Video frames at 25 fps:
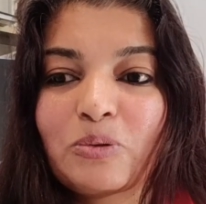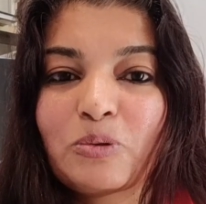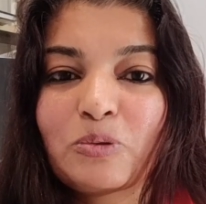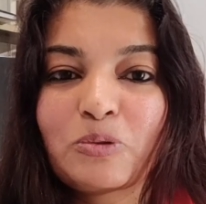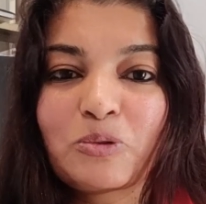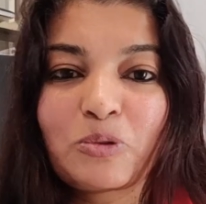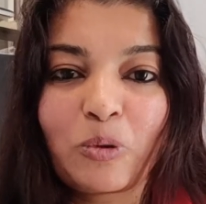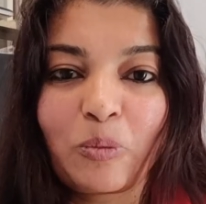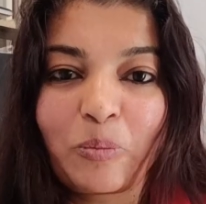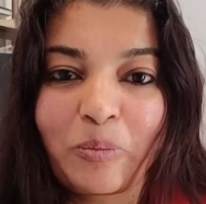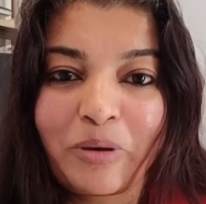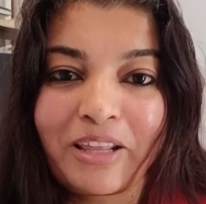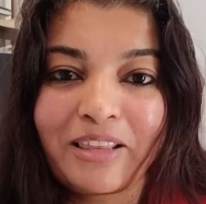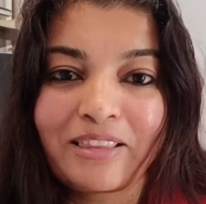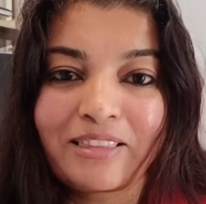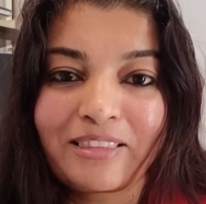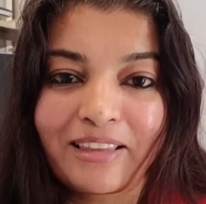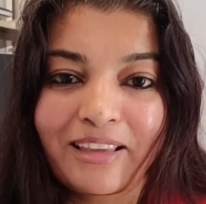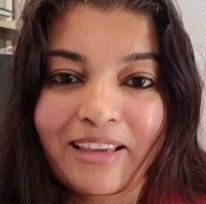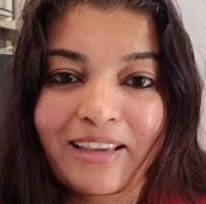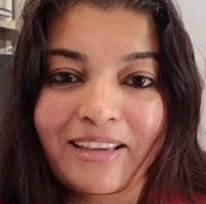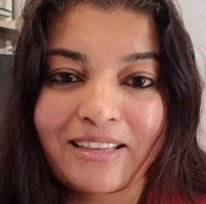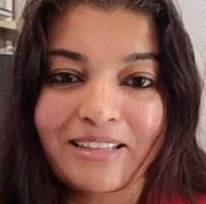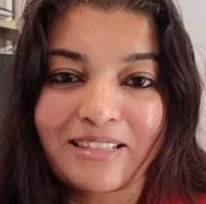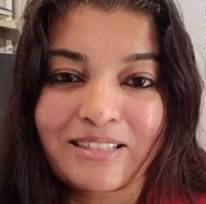do so many
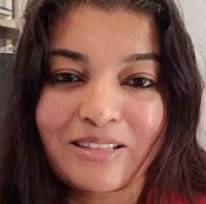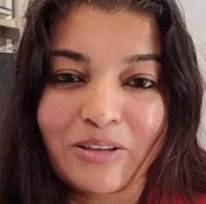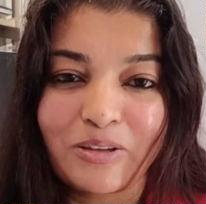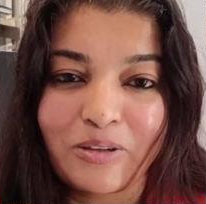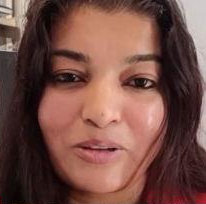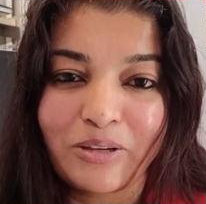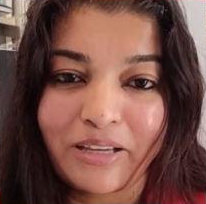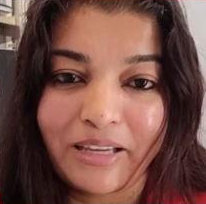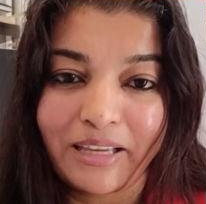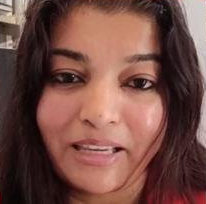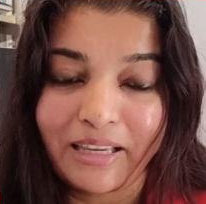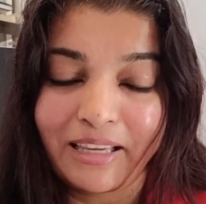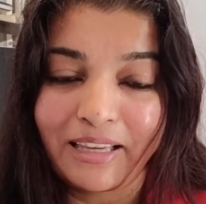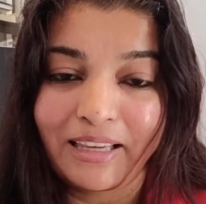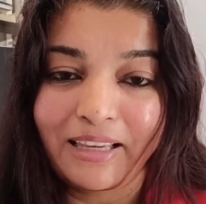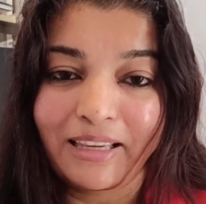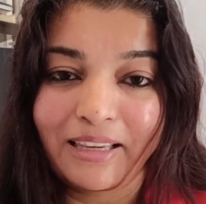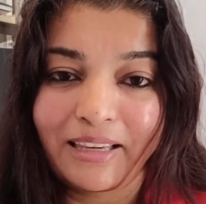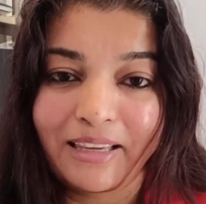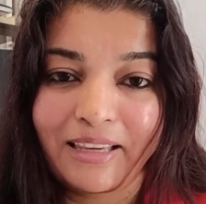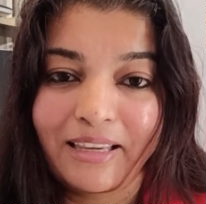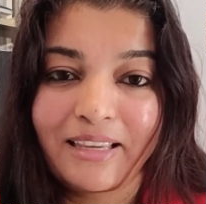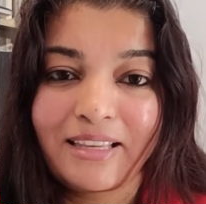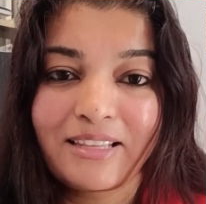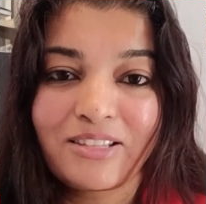things.
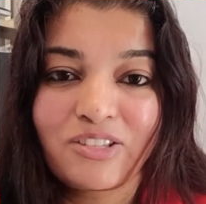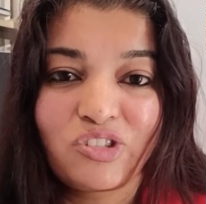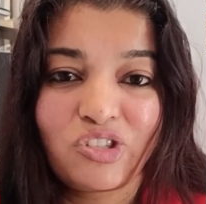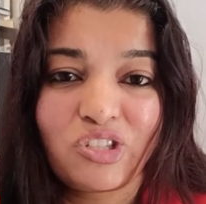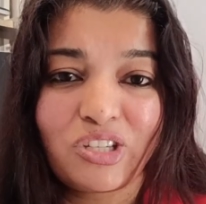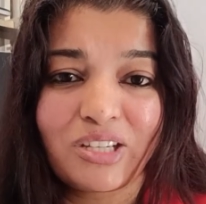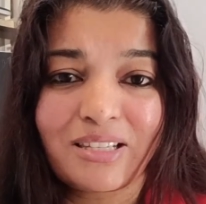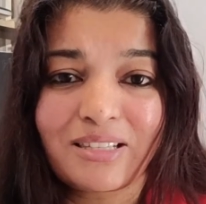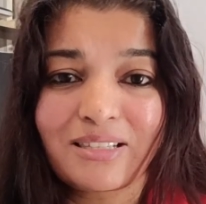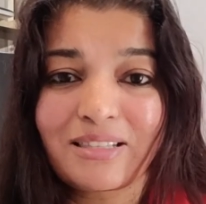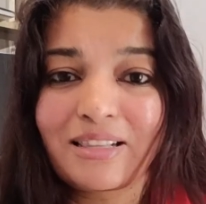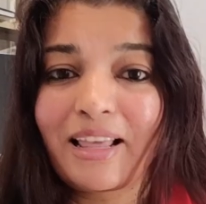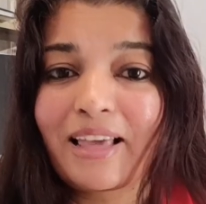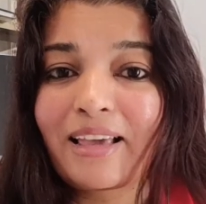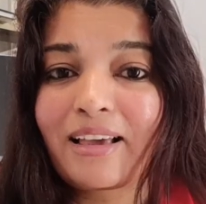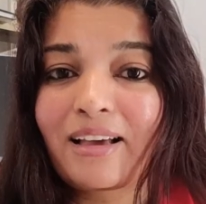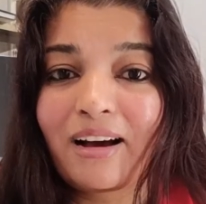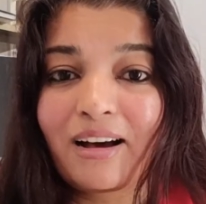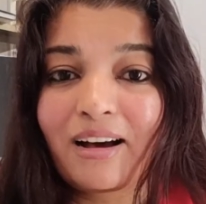He is just like